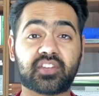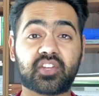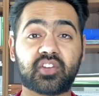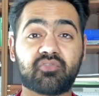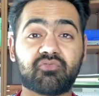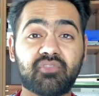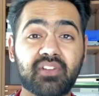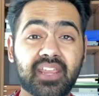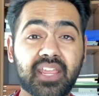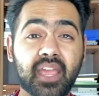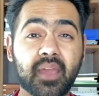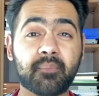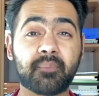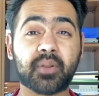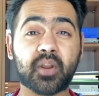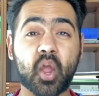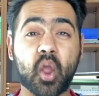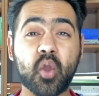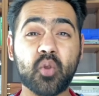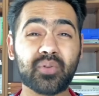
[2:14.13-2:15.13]
Korea, but
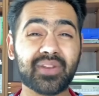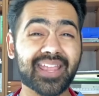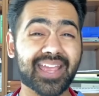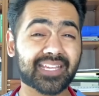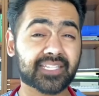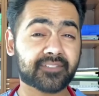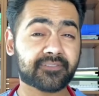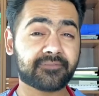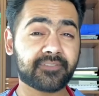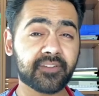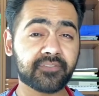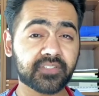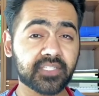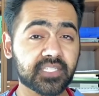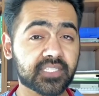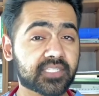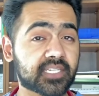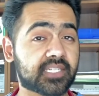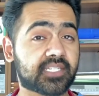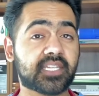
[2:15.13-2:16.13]
only has 50
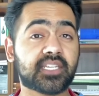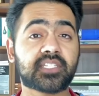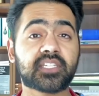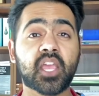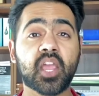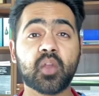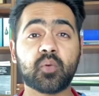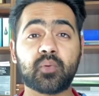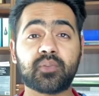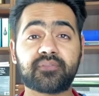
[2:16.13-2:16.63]
cities with